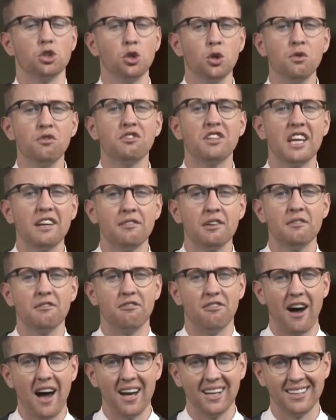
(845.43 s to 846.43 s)
you've
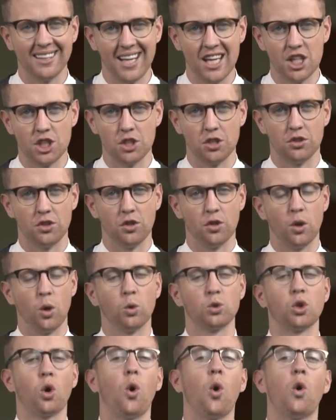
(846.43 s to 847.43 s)
given validation to those